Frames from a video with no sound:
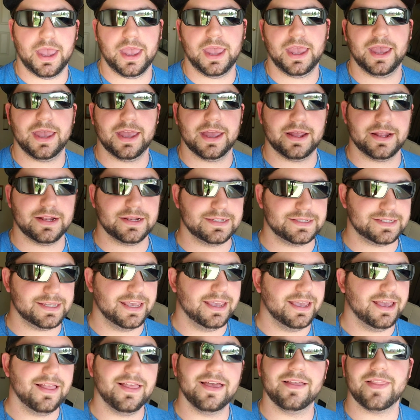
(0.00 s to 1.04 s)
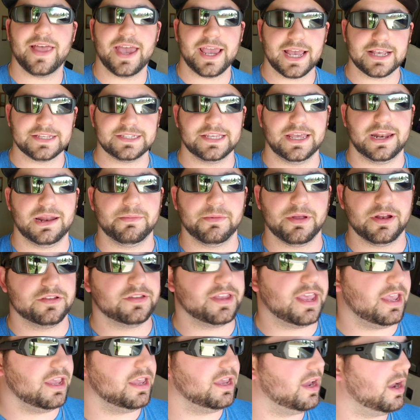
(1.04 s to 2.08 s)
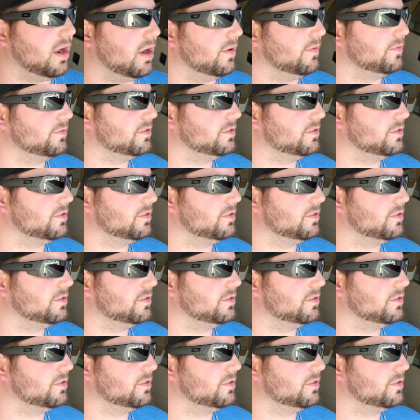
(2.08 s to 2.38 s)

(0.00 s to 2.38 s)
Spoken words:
and like I said, I'm going to take care